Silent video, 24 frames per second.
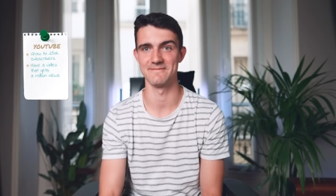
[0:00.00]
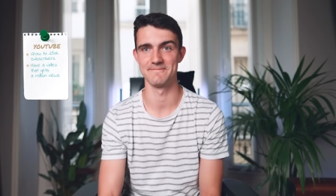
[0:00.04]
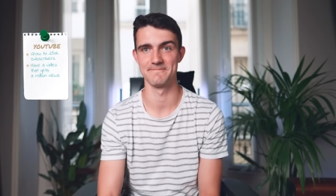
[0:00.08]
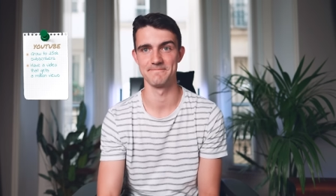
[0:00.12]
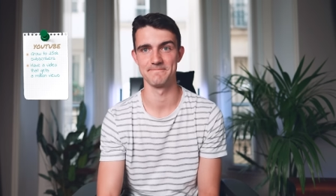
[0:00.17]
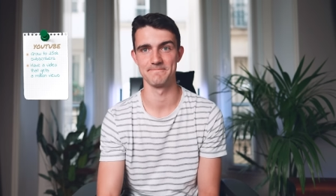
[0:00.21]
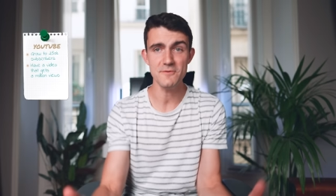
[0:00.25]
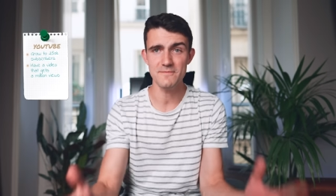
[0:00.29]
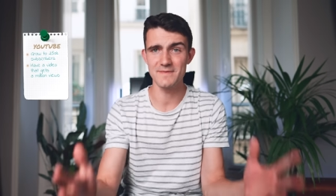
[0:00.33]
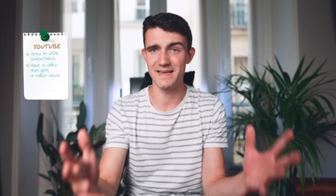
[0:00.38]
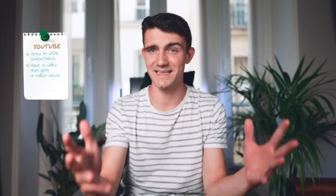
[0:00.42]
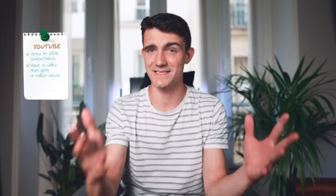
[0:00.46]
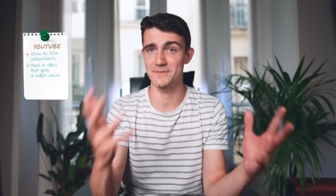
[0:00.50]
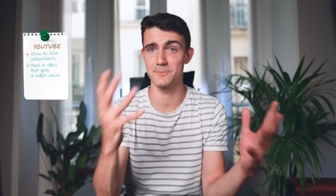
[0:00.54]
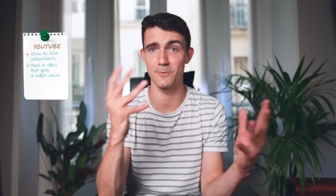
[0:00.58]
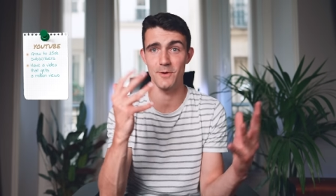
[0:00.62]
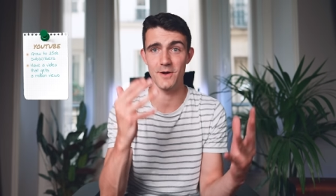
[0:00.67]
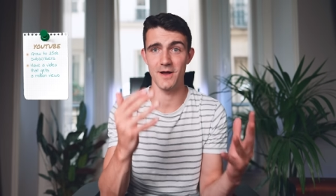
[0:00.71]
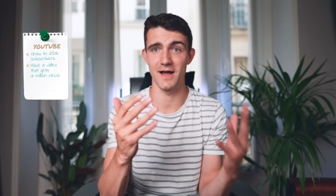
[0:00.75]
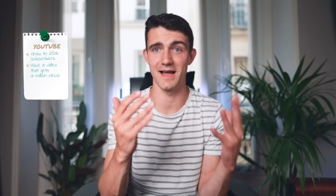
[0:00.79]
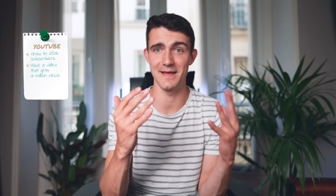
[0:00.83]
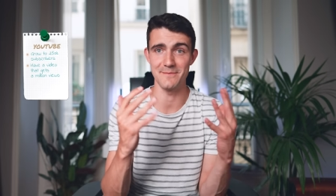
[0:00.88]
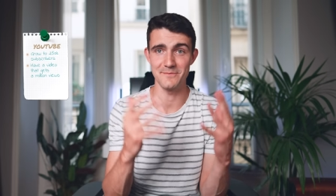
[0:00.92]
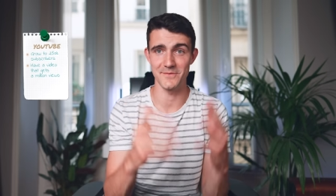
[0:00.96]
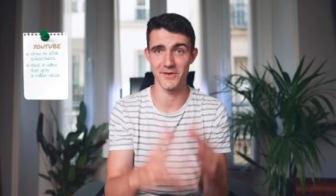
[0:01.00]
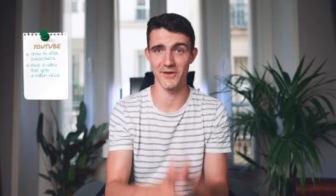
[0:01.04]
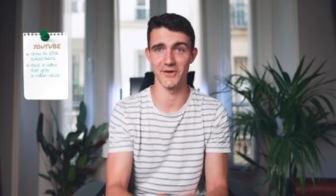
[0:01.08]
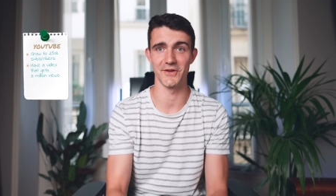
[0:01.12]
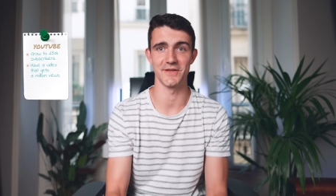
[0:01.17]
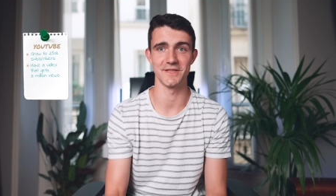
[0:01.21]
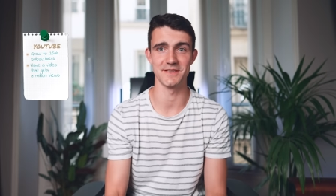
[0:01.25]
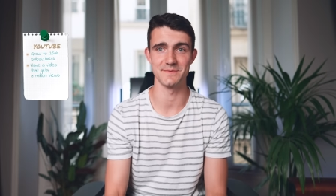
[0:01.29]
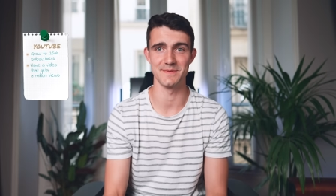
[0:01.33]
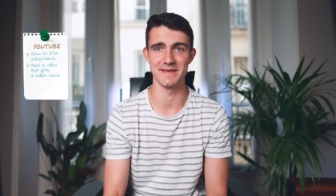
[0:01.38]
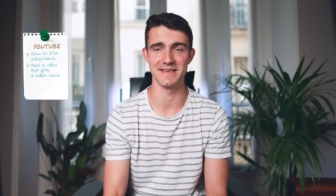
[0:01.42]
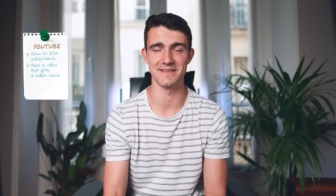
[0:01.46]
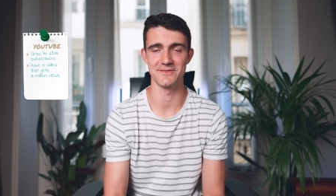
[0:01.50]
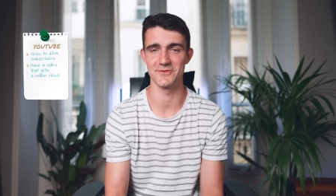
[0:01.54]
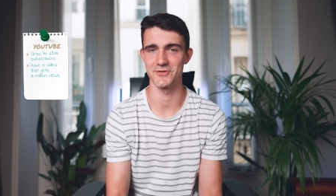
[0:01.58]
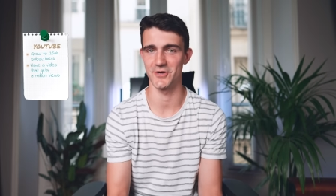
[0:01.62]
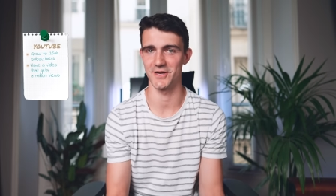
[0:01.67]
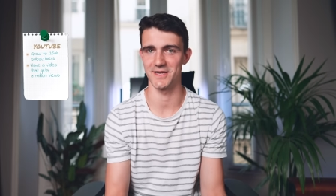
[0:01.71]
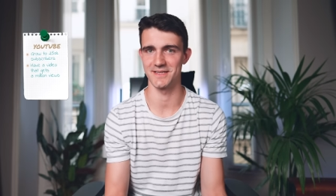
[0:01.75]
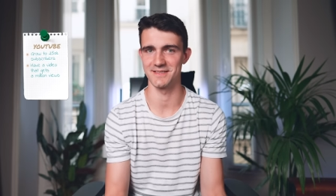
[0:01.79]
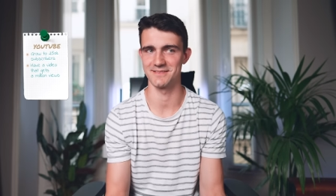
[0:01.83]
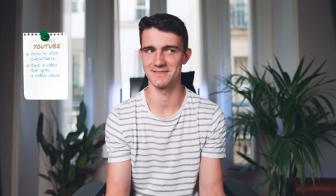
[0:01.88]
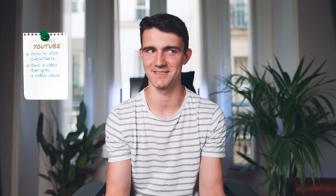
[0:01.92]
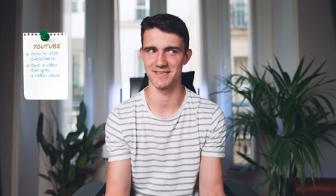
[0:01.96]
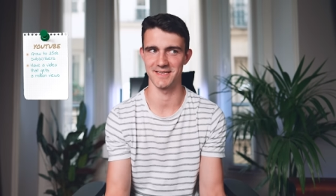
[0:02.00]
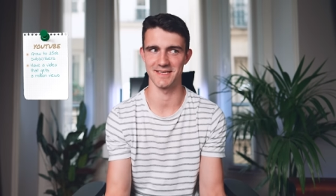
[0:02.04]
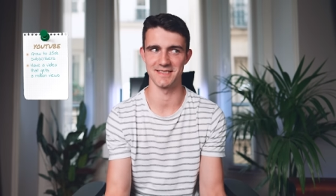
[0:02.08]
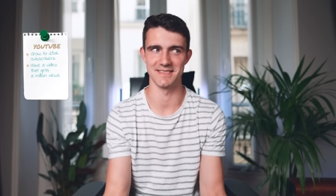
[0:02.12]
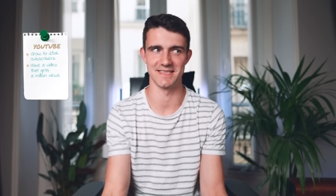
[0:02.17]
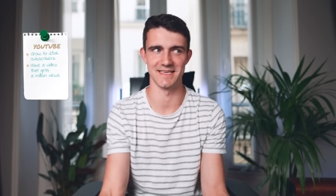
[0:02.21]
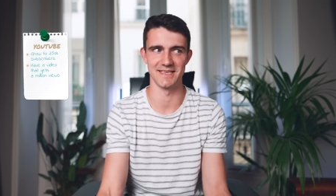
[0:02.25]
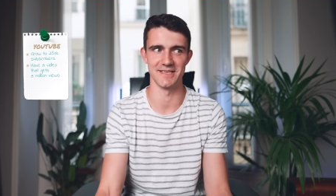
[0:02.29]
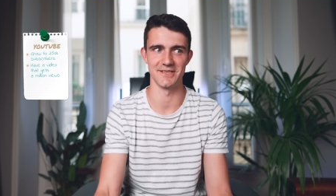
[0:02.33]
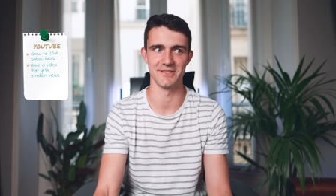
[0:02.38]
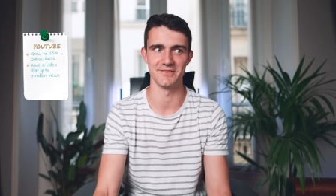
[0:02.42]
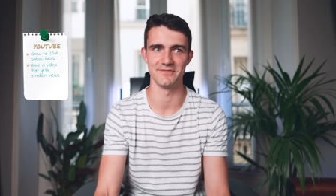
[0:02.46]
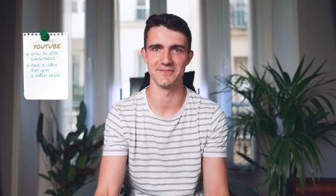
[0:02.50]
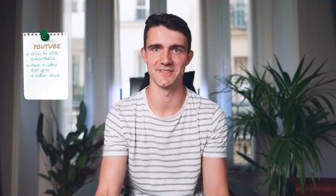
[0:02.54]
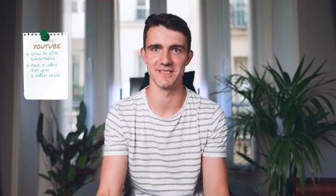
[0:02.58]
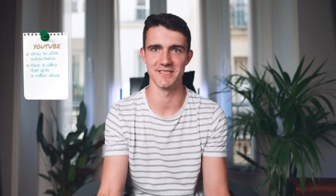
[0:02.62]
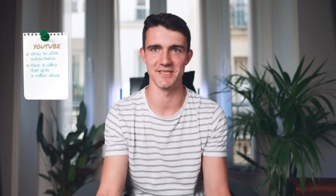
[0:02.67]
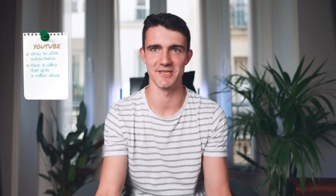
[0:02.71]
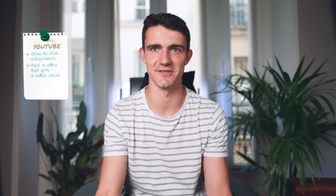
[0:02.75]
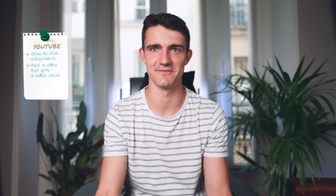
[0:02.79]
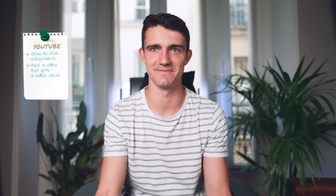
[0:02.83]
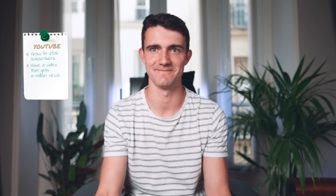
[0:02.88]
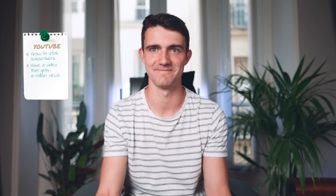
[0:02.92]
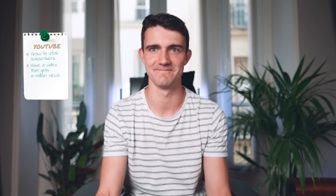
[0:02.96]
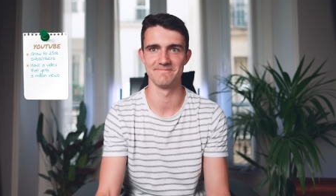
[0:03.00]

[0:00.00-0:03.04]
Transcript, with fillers: So that's what I'm going to be trying to continue to do.